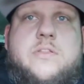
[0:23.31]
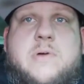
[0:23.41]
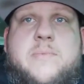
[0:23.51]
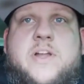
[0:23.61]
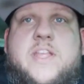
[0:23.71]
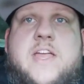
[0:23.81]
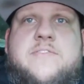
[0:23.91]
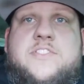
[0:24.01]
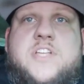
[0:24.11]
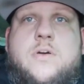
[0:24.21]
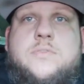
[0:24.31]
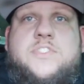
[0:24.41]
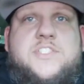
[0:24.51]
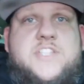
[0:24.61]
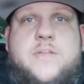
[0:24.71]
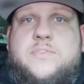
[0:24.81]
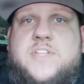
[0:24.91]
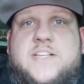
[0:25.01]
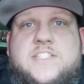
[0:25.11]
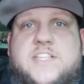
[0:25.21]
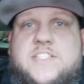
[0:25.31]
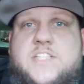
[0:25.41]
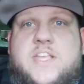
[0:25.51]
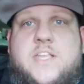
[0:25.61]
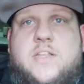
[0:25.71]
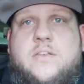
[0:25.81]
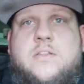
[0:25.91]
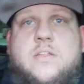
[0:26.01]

My buddy Evan's owned since he was like 16.